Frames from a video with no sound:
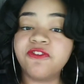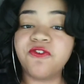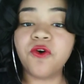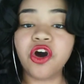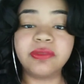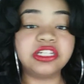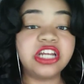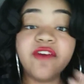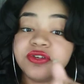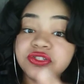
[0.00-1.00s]
to form. The
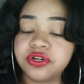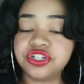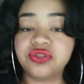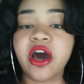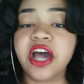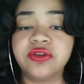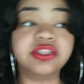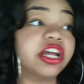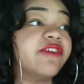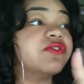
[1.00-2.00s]
devil's going to try you. The
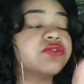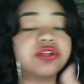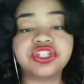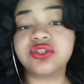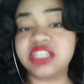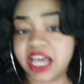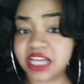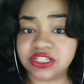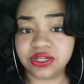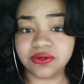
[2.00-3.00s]
devil's going to
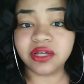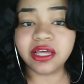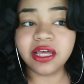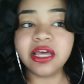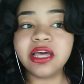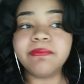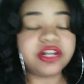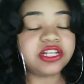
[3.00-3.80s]
test you. But